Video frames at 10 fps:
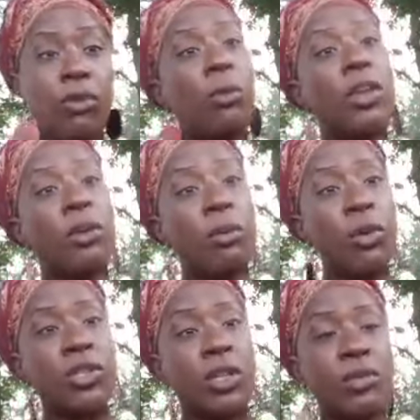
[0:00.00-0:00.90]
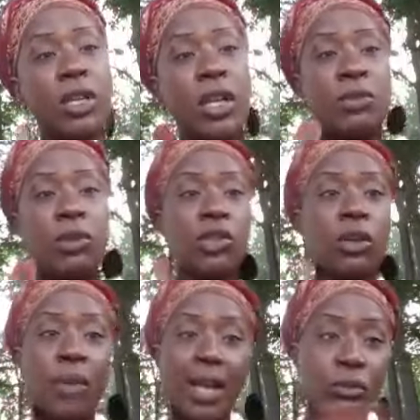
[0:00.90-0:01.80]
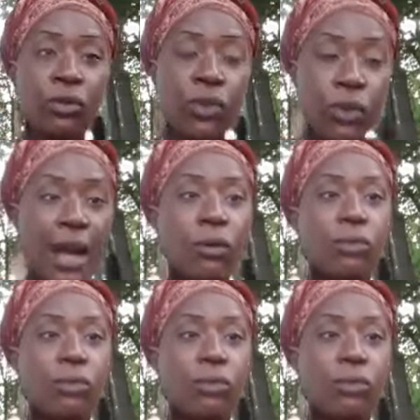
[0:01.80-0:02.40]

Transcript: Well, you're a Moor subject ipso juris. We got to move you out.